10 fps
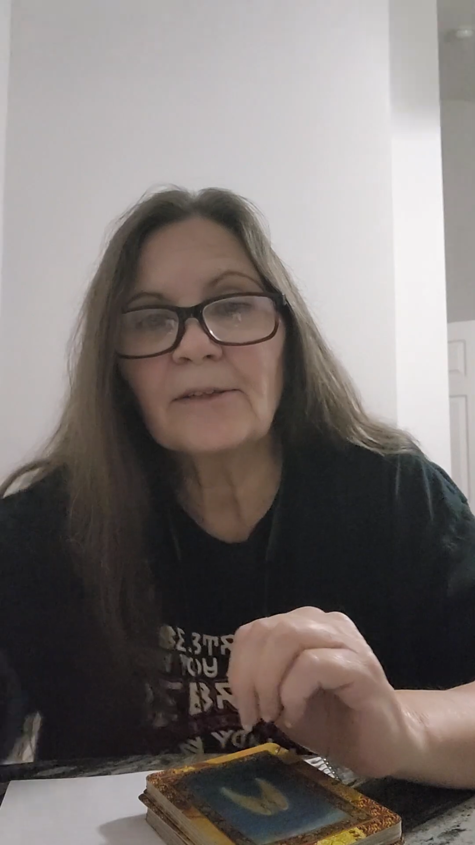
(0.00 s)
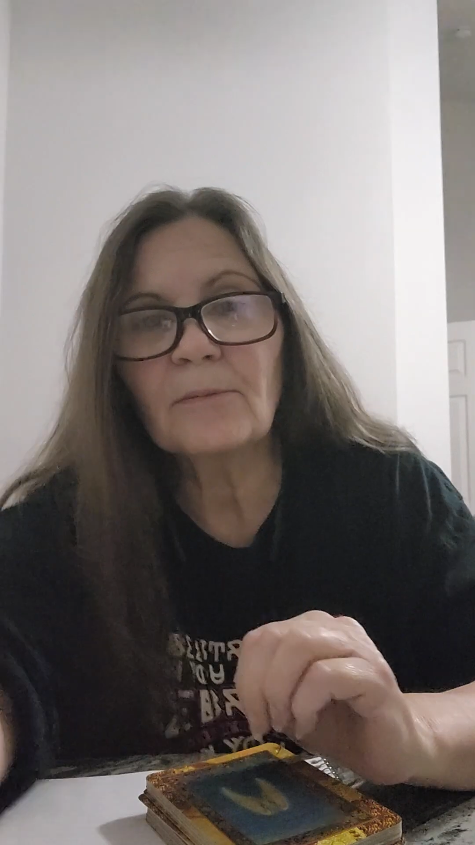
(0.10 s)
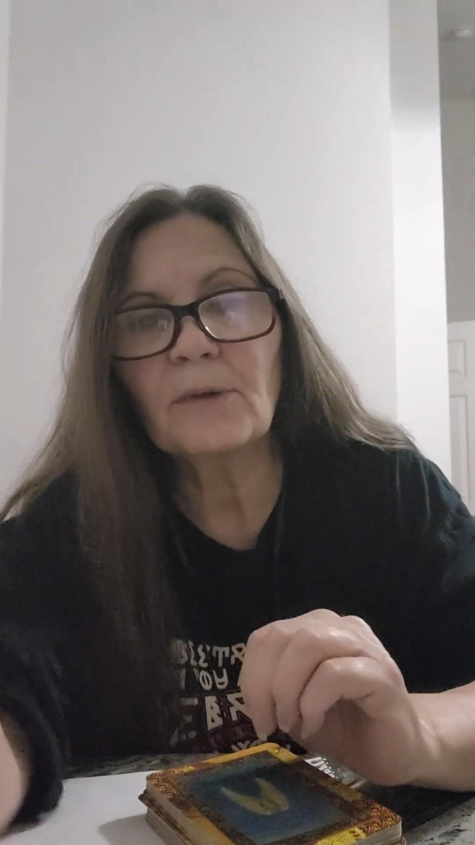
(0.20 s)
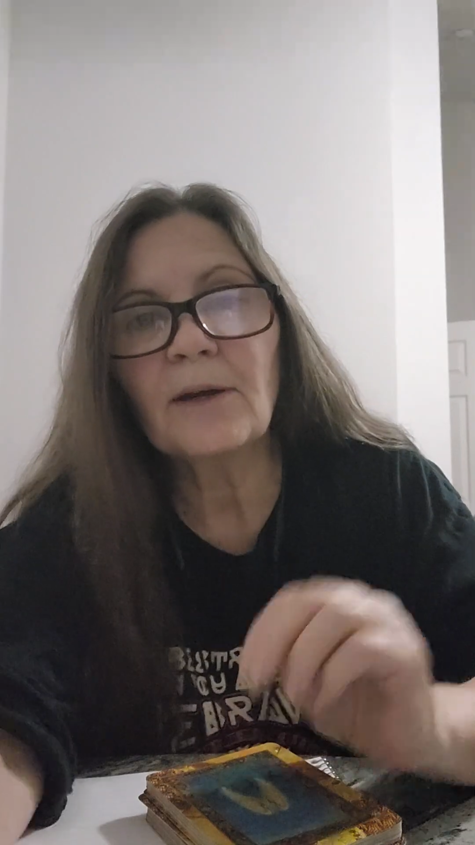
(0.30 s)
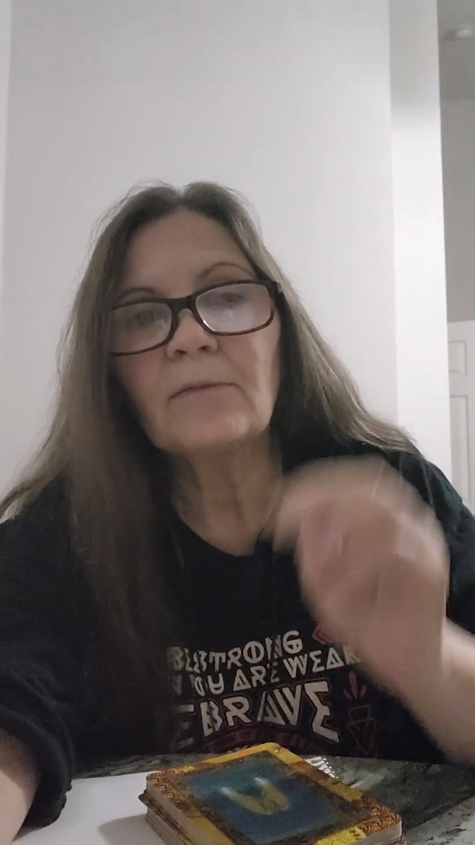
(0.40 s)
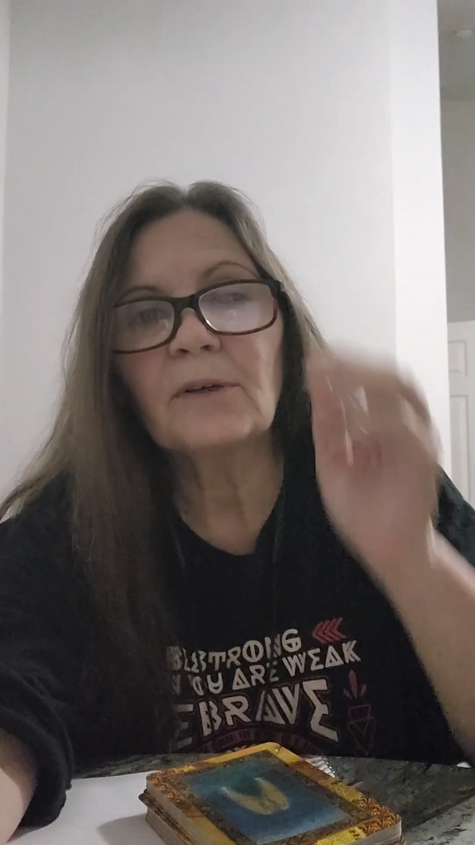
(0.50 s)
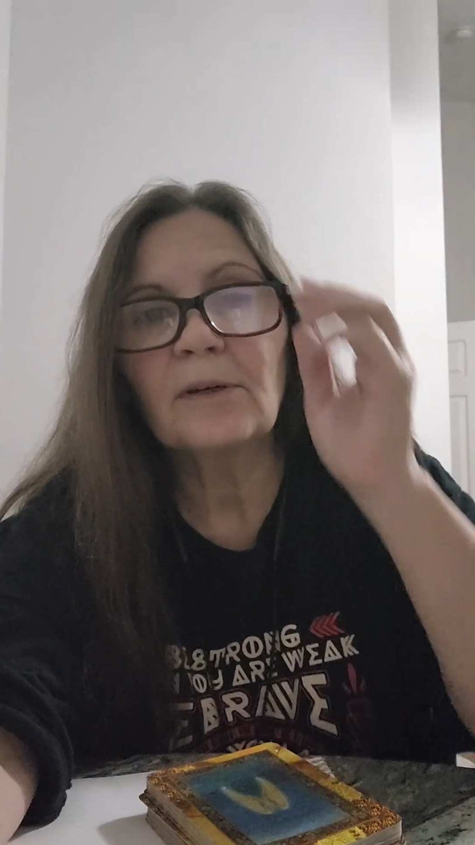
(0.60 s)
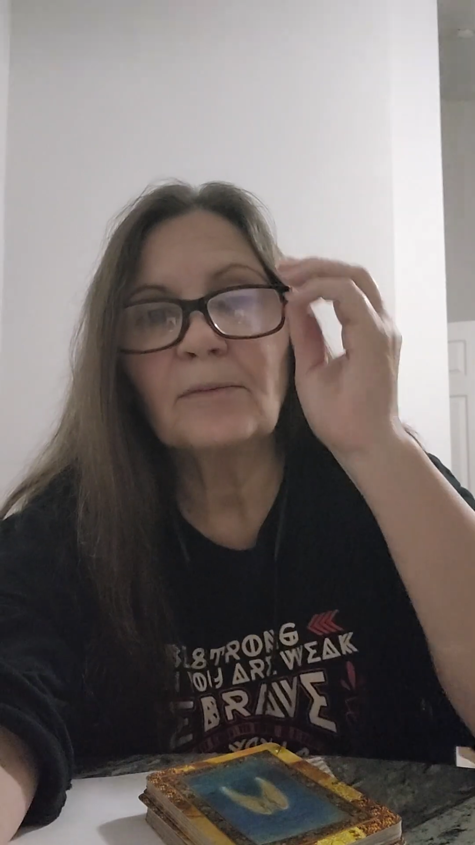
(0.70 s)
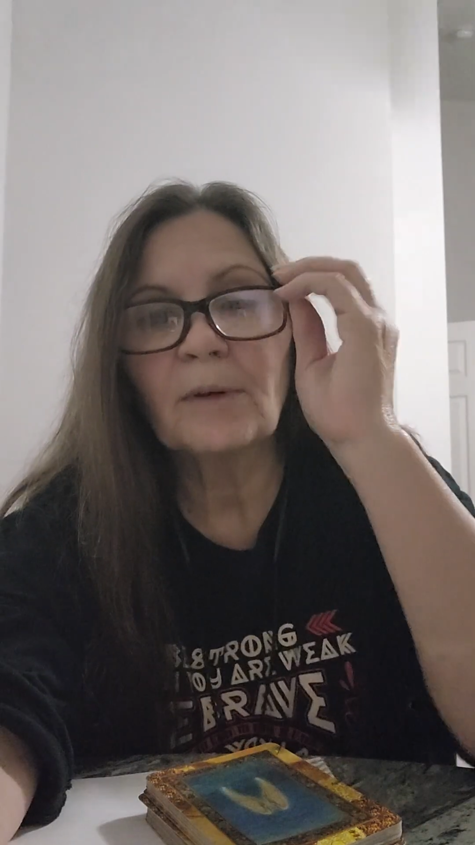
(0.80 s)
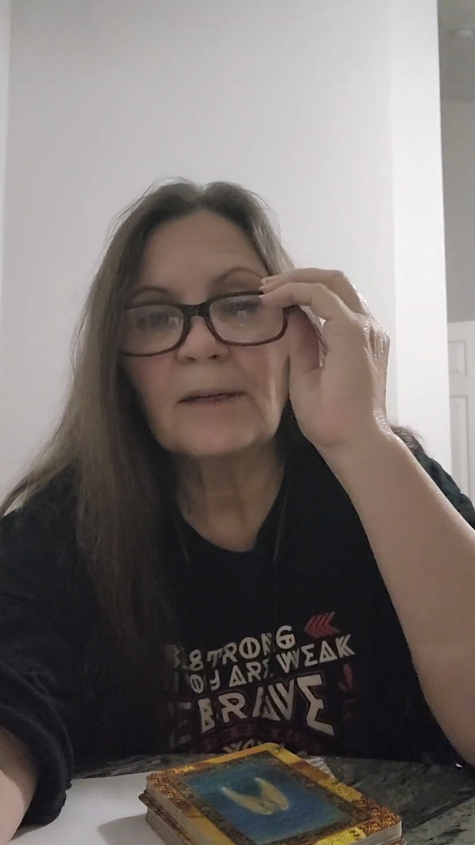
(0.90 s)
Hope you have a
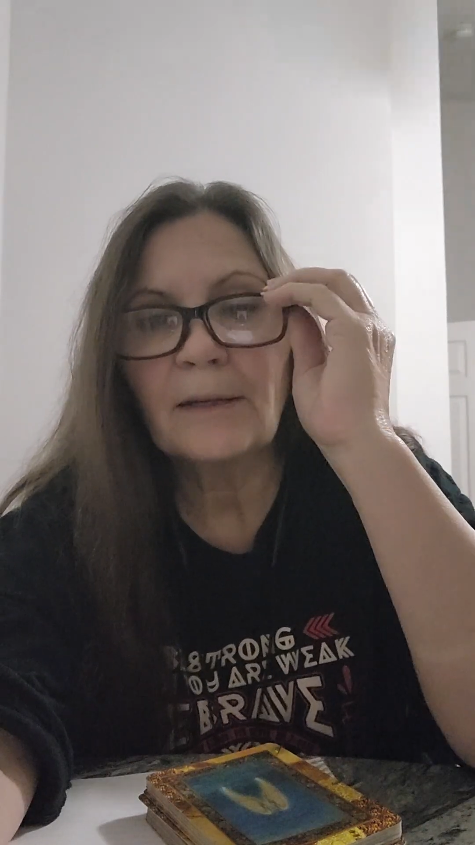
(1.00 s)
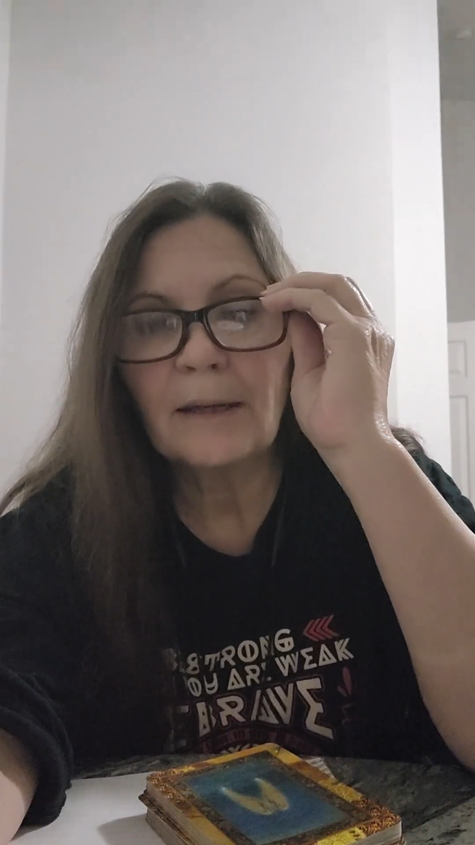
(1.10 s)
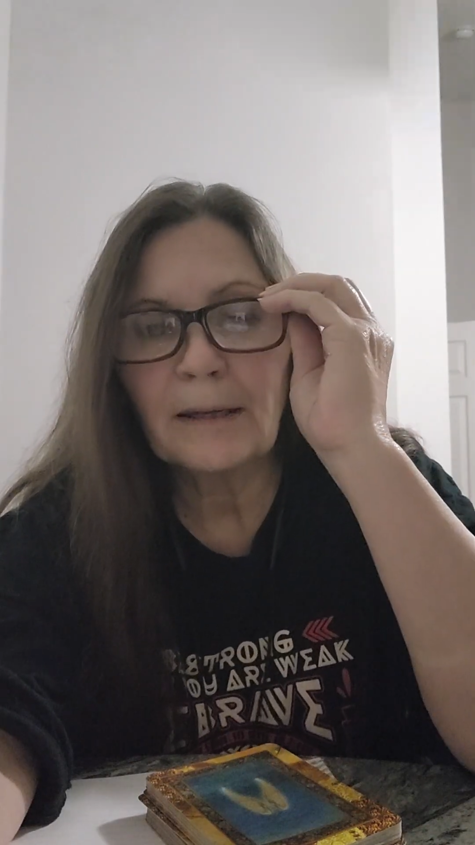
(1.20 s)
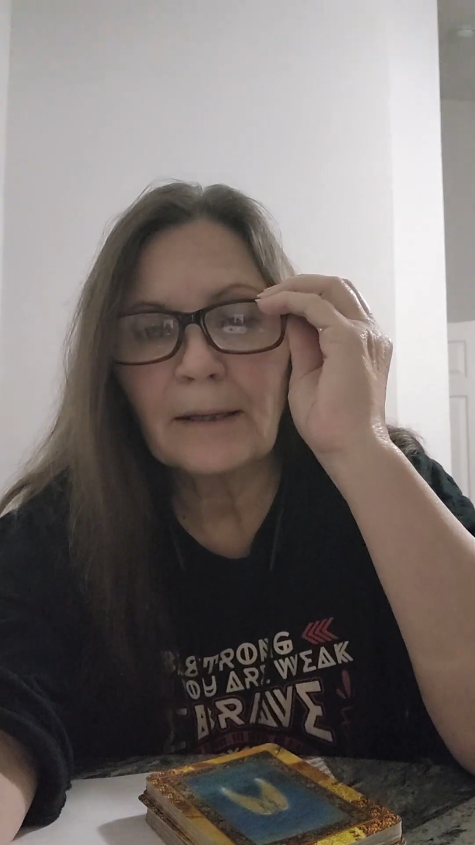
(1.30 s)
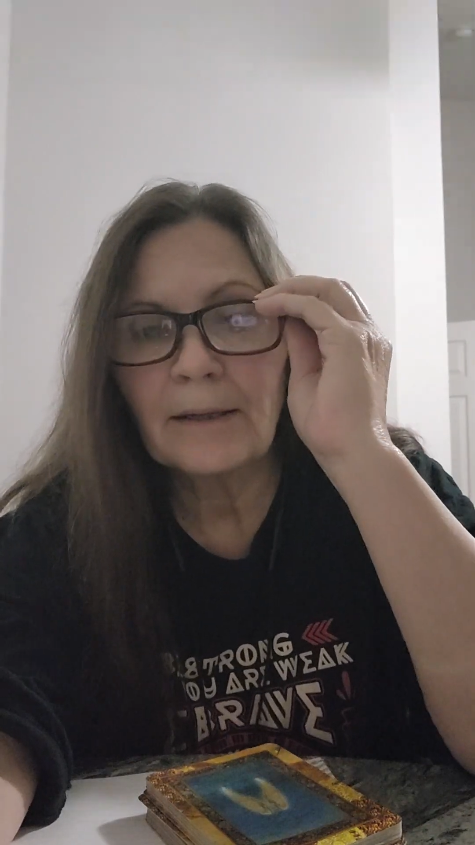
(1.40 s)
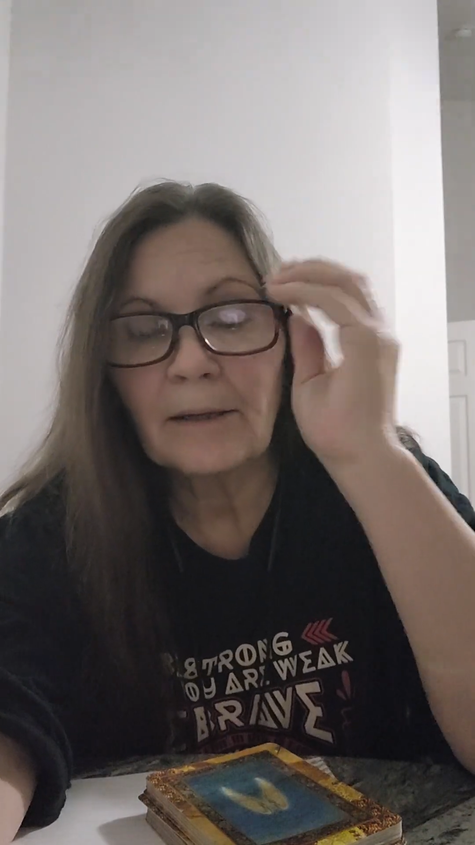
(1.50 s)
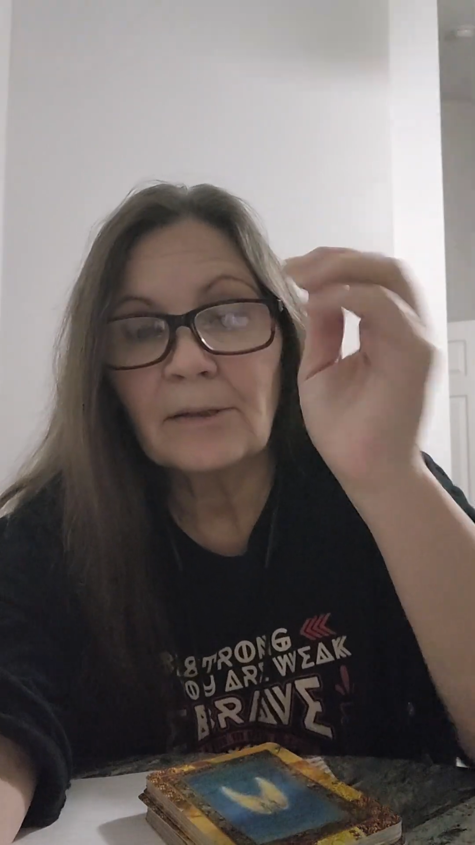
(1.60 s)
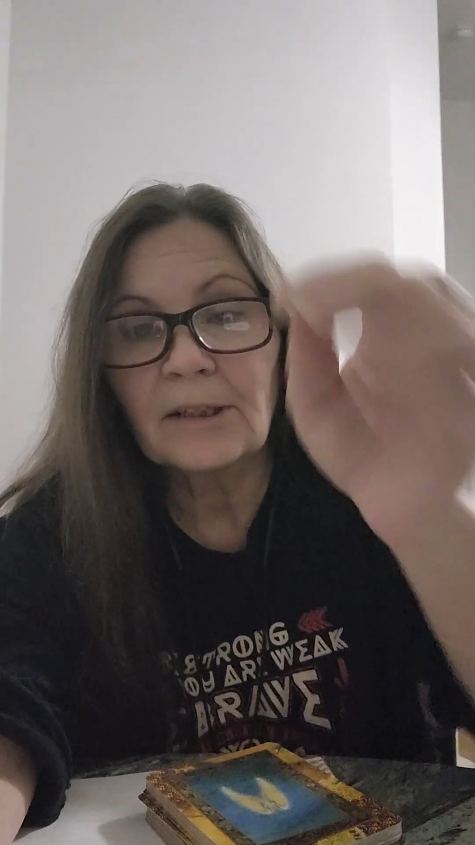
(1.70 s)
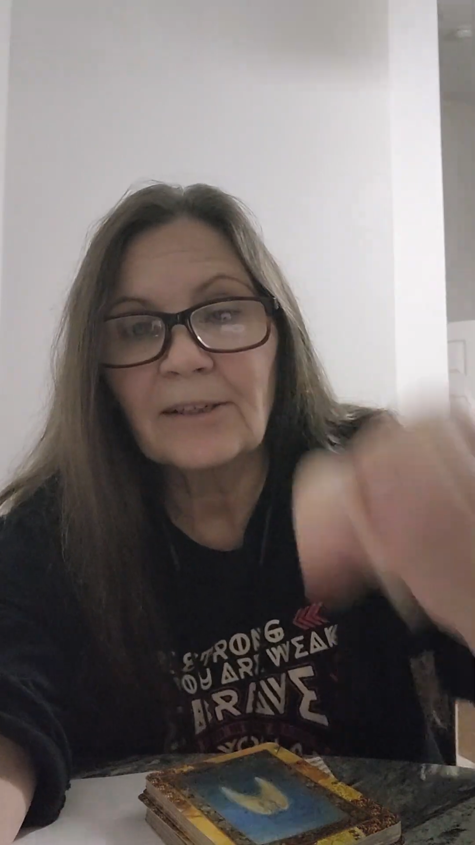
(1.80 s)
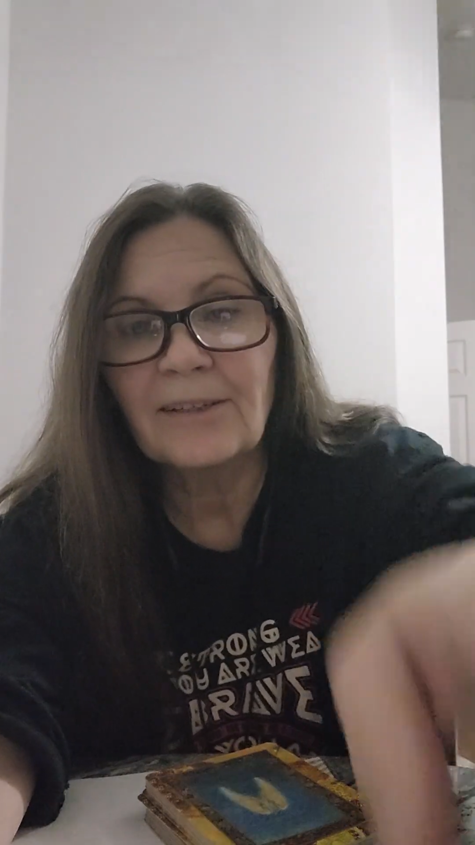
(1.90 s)
good one, and I'll see you